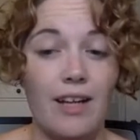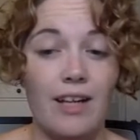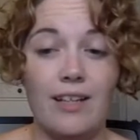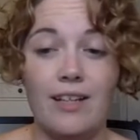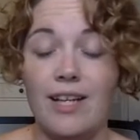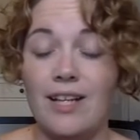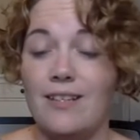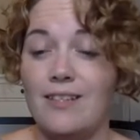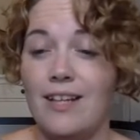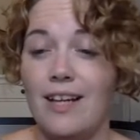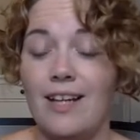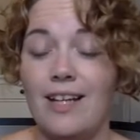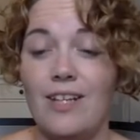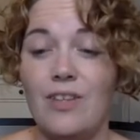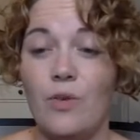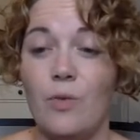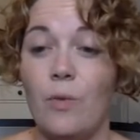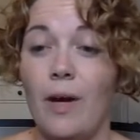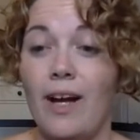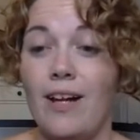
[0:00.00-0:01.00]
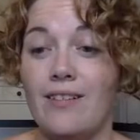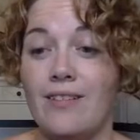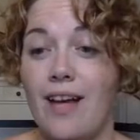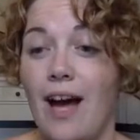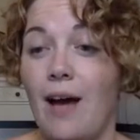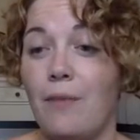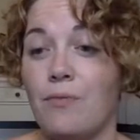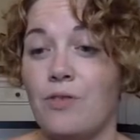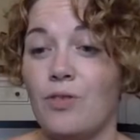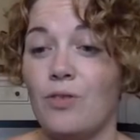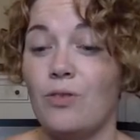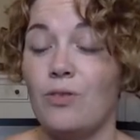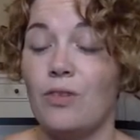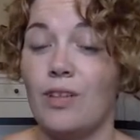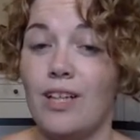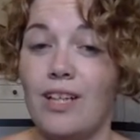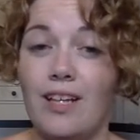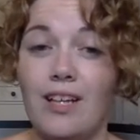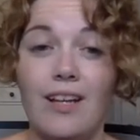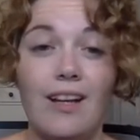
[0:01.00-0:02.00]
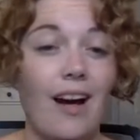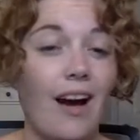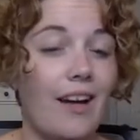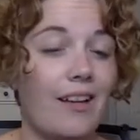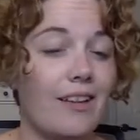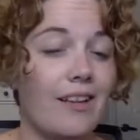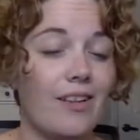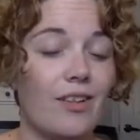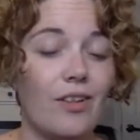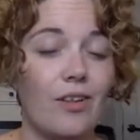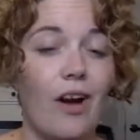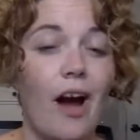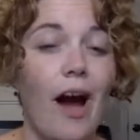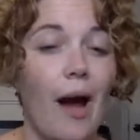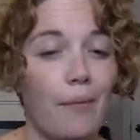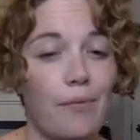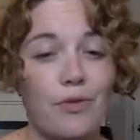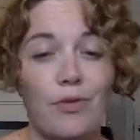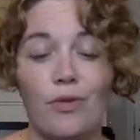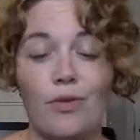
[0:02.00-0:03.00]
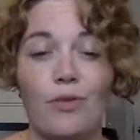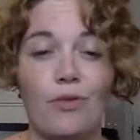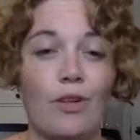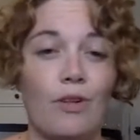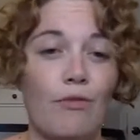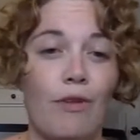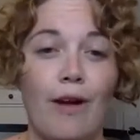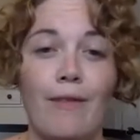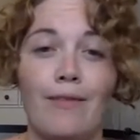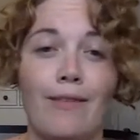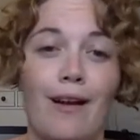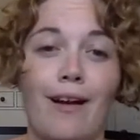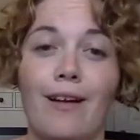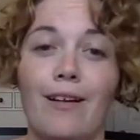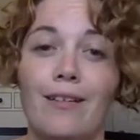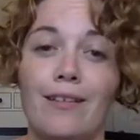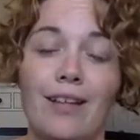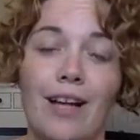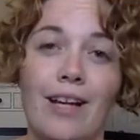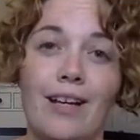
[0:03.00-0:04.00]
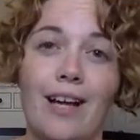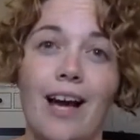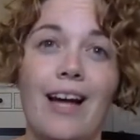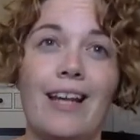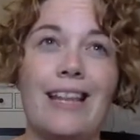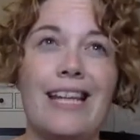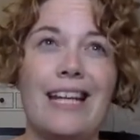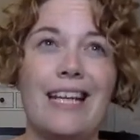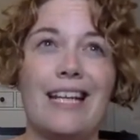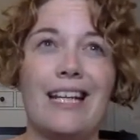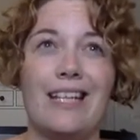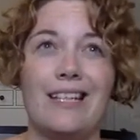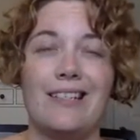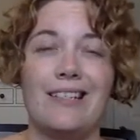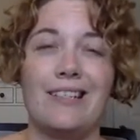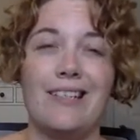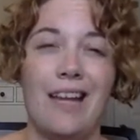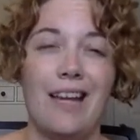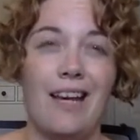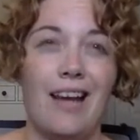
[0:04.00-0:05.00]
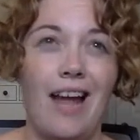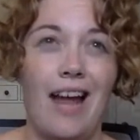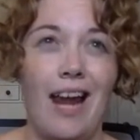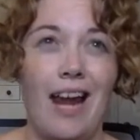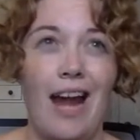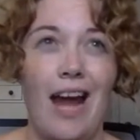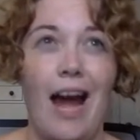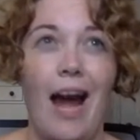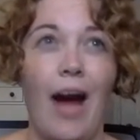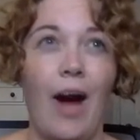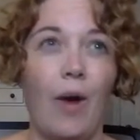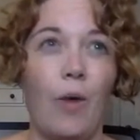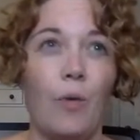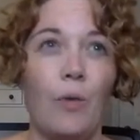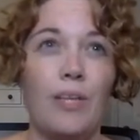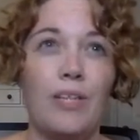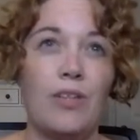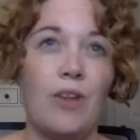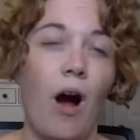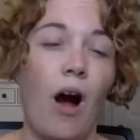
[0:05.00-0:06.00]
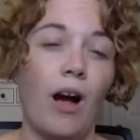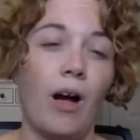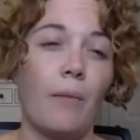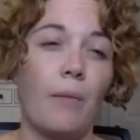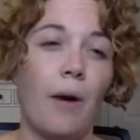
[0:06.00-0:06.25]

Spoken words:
Consent either way is absolutely key. I think you're absolutely right there. Like, I think consent and how we talk